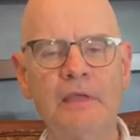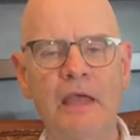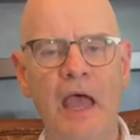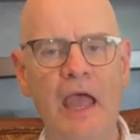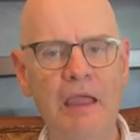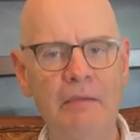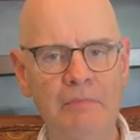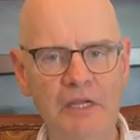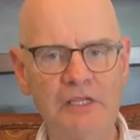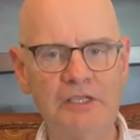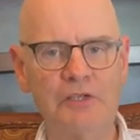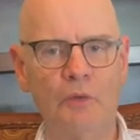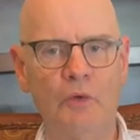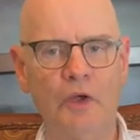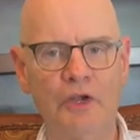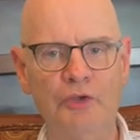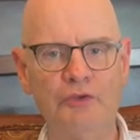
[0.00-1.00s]
Haman is the
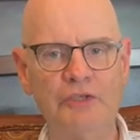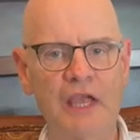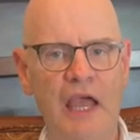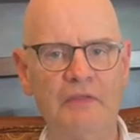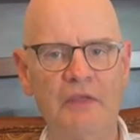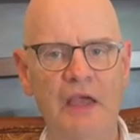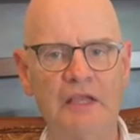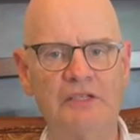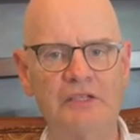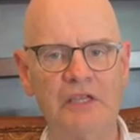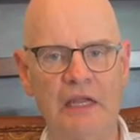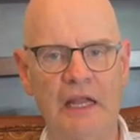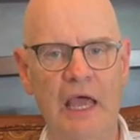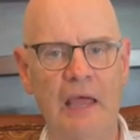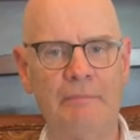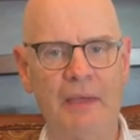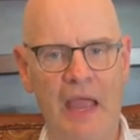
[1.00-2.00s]
one who's had that set
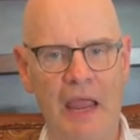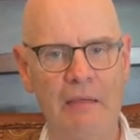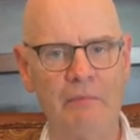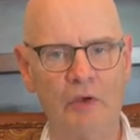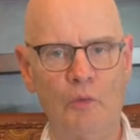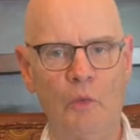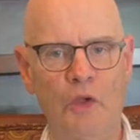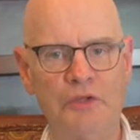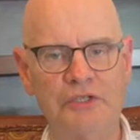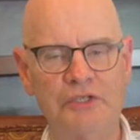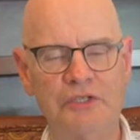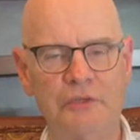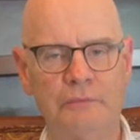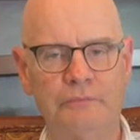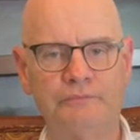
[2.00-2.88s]
up. Haman wants